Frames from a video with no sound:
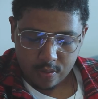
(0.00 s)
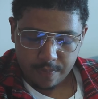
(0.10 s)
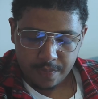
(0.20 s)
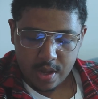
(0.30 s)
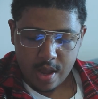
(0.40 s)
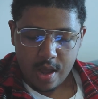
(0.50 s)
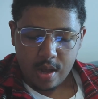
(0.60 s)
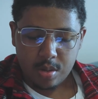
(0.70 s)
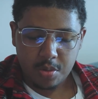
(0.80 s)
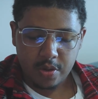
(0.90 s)
cool.
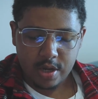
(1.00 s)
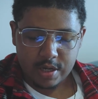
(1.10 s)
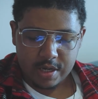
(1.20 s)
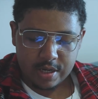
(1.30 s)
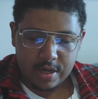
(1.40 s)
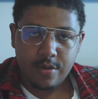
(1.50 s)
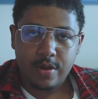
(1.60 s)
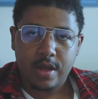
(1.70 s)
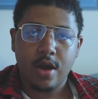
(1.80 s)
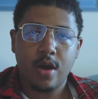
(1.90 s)
So we got it in, there
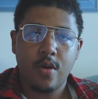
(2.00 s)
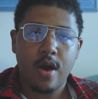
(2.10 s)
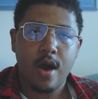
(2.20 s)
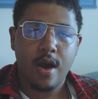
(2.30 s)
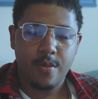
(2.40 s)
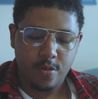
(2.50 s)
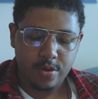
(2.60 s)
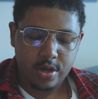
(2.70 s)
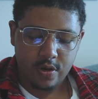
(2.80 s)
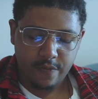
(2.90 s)
we go. What
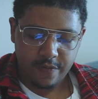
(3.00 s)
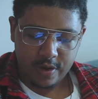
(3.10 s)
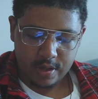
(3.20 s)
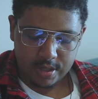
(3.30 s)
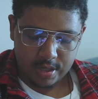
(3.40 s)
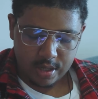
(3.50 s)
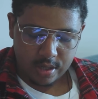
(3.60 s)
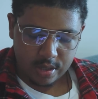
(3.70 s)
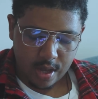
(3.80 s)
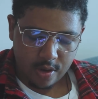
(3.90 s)
we're gonna do first
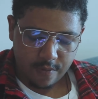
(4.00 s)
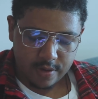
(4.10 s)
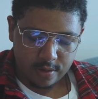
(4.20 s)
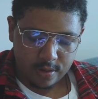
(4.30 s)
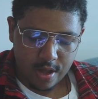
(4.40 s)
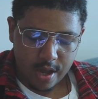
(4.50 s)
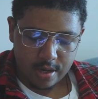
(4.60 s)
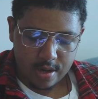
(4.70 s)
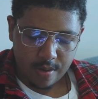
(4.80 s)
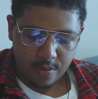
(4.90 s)
is I go over to
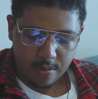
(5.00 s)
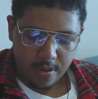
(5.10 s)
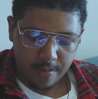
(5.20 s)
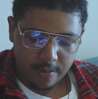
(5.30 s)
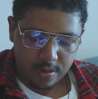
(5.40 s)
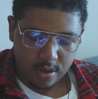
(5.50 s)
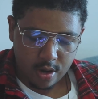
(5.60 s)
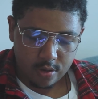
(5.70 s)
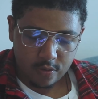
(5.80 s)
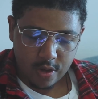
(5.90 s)
light. I'm gonna bump up the
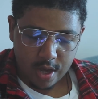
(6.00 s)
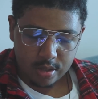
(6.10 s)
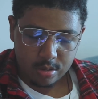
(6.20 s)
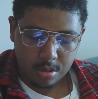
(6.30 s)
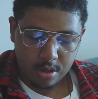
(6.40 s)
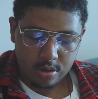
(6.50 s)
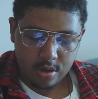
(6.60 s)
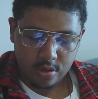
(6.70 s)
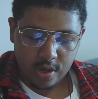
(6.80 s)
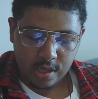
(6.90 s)
contrast. So the
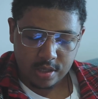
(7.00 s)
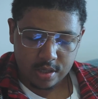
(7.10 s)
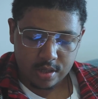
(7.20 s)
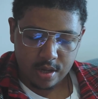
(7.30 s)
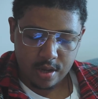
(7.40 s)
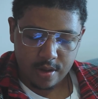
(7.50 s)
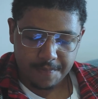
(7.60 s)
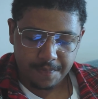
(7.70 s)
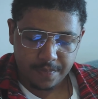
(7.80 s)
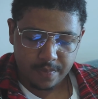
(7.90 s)
contrast just
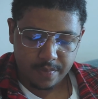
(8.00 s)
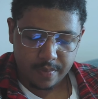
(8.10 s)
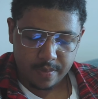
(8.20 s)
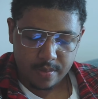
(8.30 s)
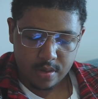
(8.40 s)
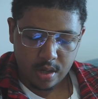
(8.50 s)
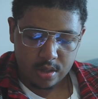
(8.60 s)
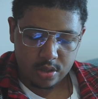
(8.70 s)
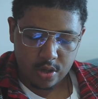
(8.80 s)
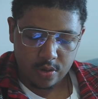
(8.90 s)

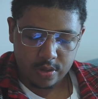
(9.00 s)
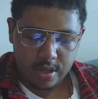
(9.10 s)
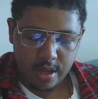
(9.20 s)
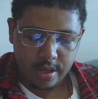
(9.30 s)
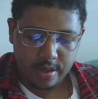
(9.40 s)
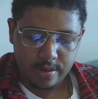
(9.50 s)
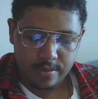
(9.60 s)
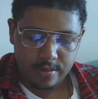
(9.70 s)
shows, like,